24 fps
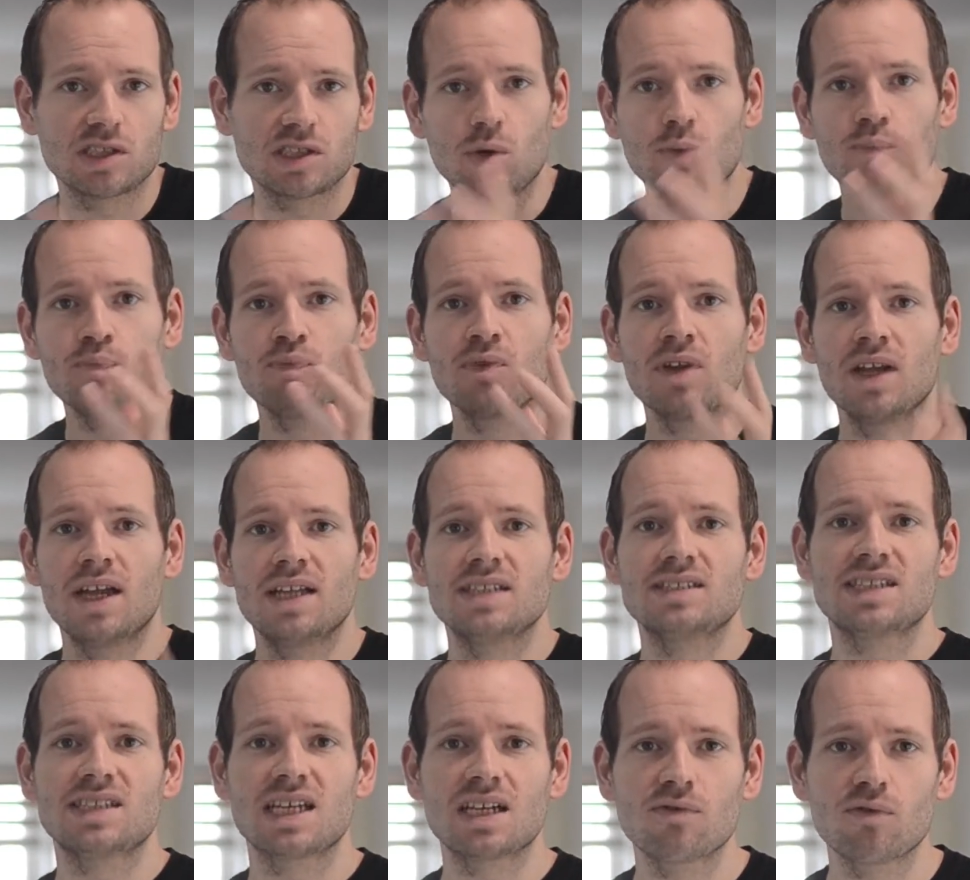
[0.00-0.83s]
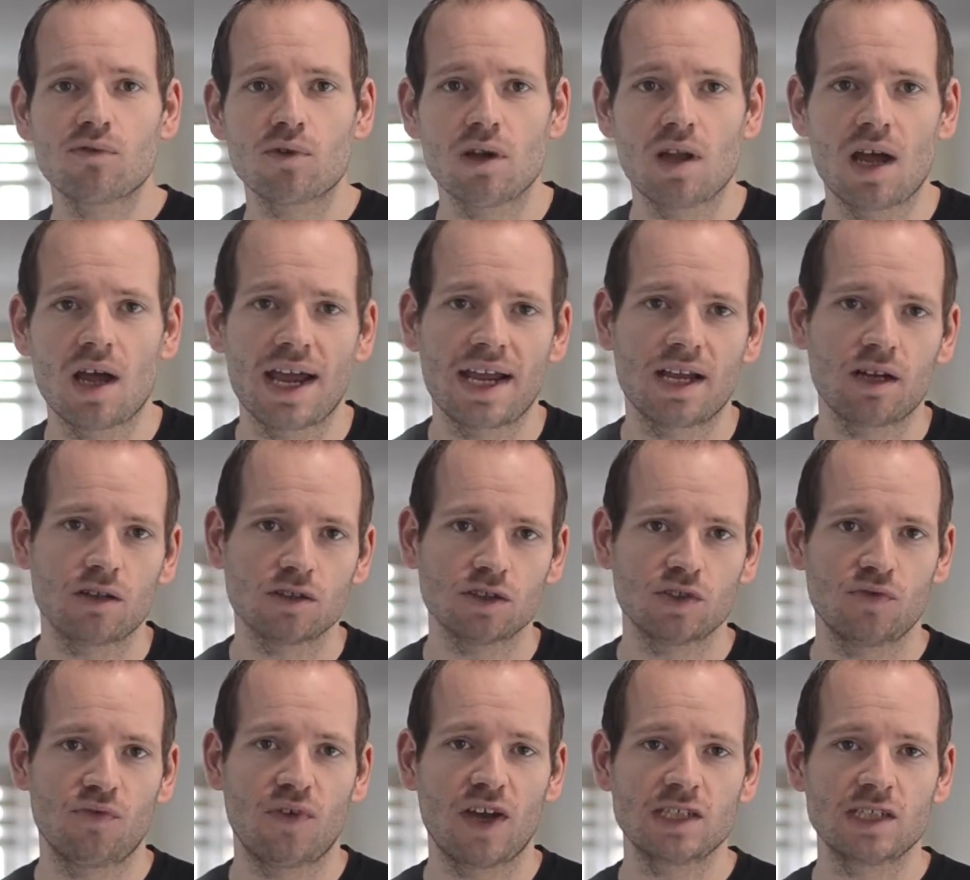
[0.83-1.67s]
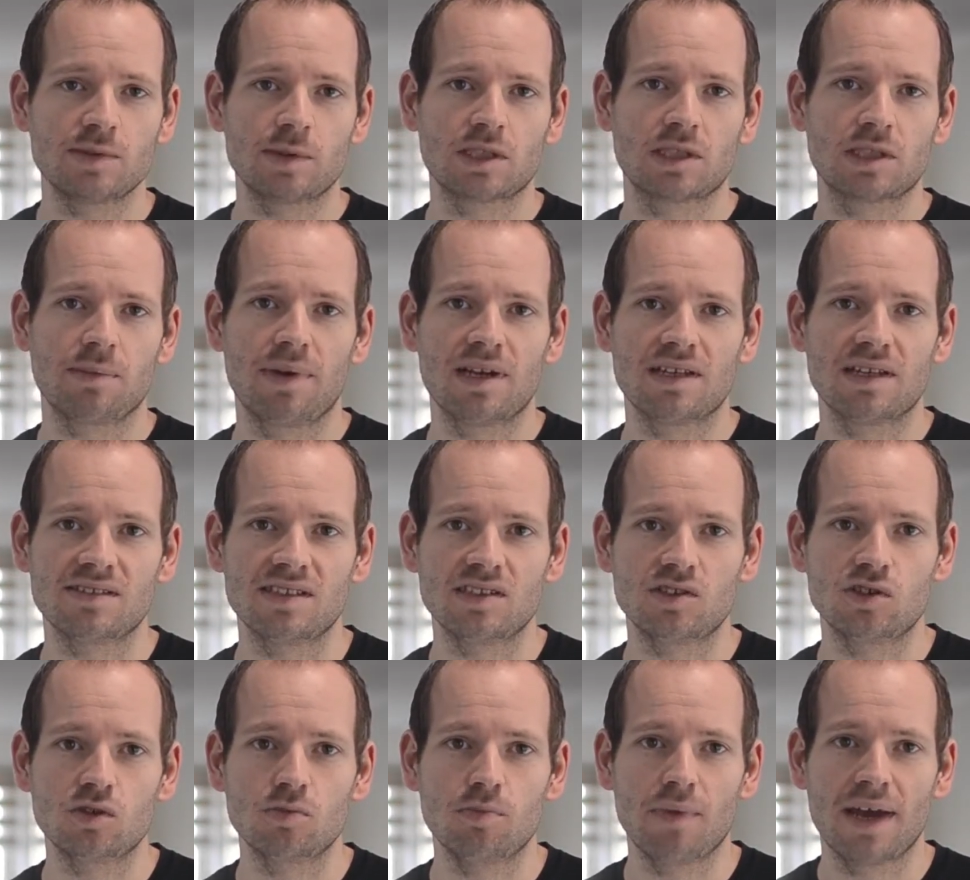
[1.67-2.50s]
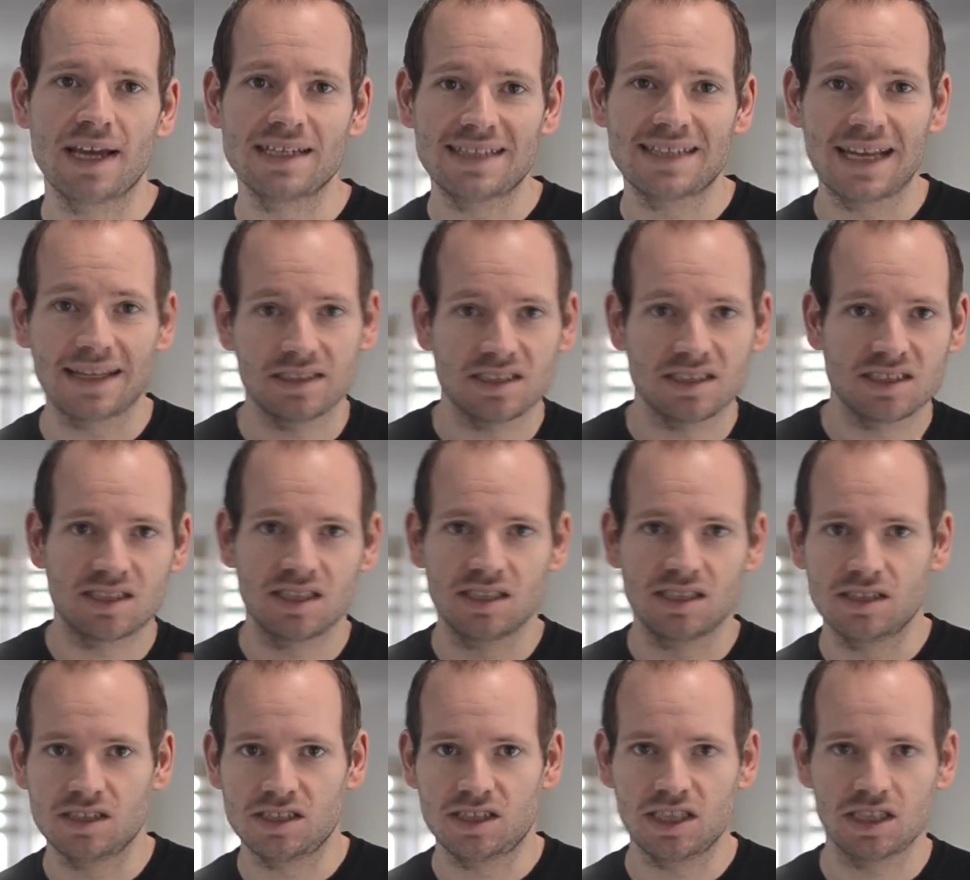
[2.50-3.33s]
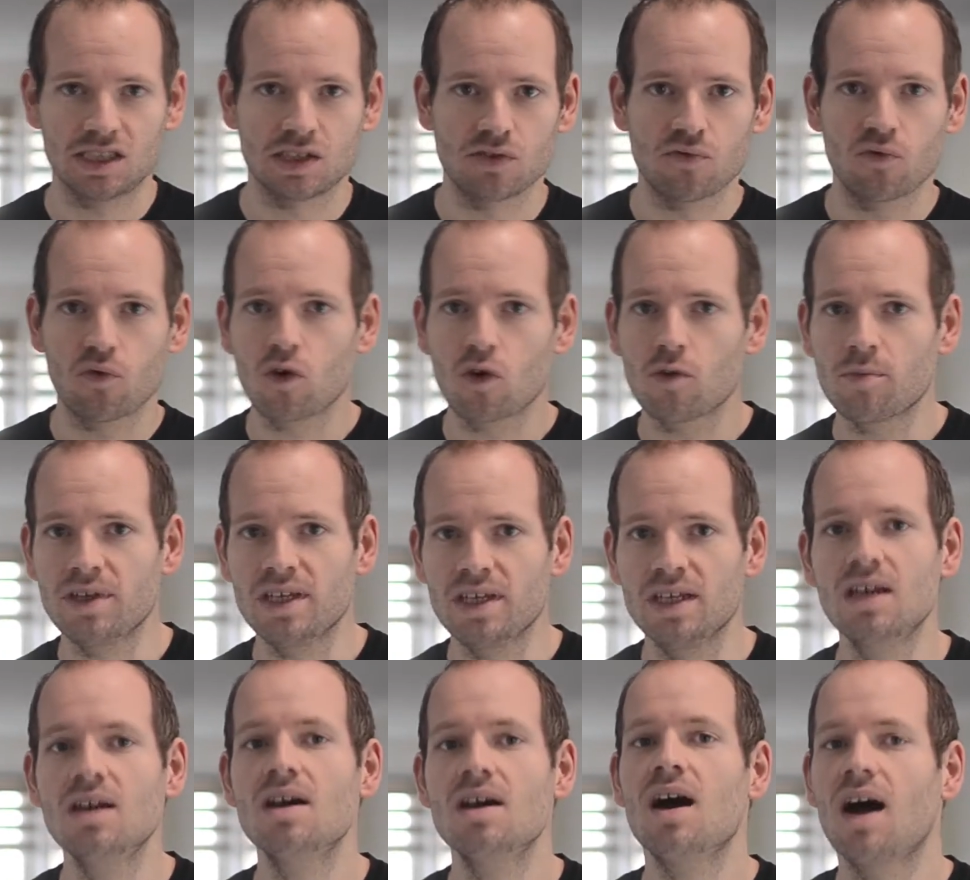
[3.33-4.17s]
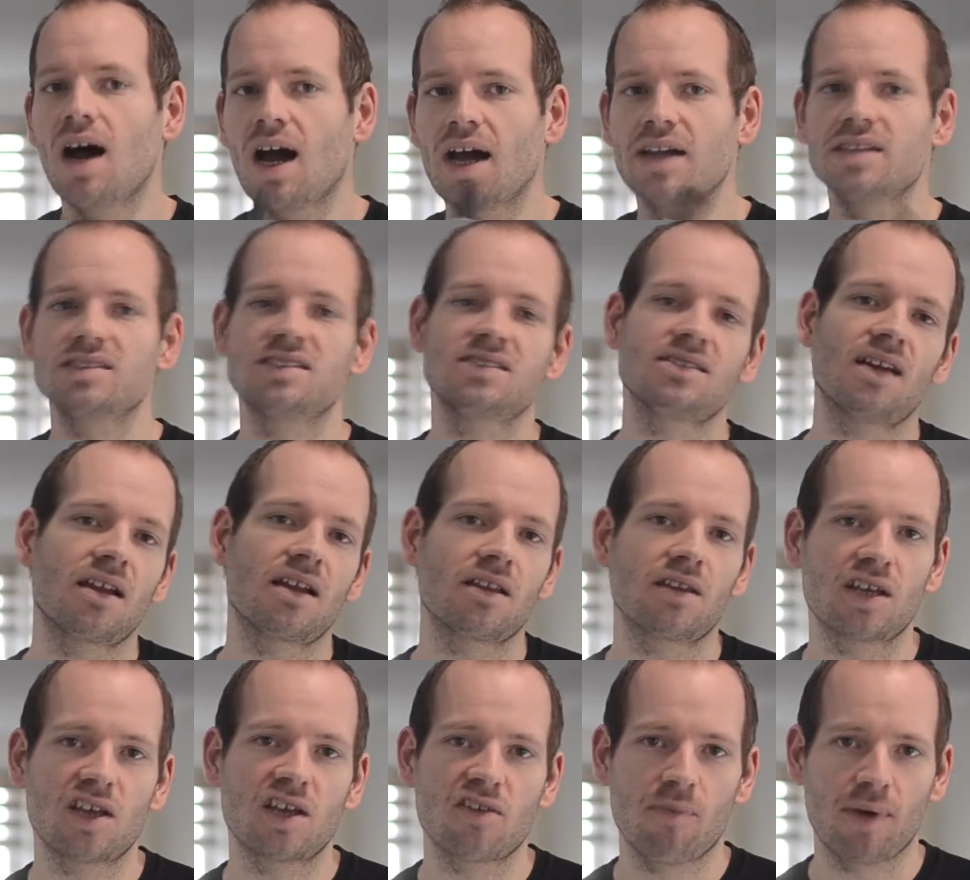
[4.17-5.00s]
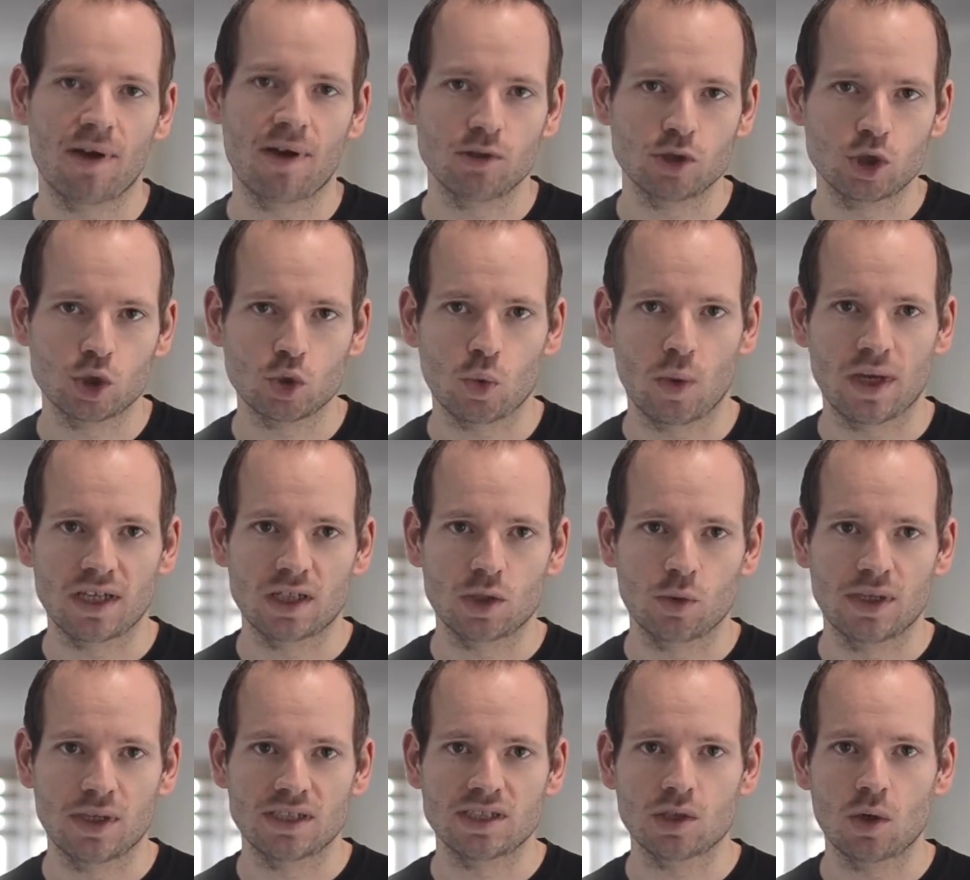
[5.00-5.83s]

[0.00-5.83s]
So instead of relying on Facebook's ability to make that decision for me, I decided to give my own swing to it.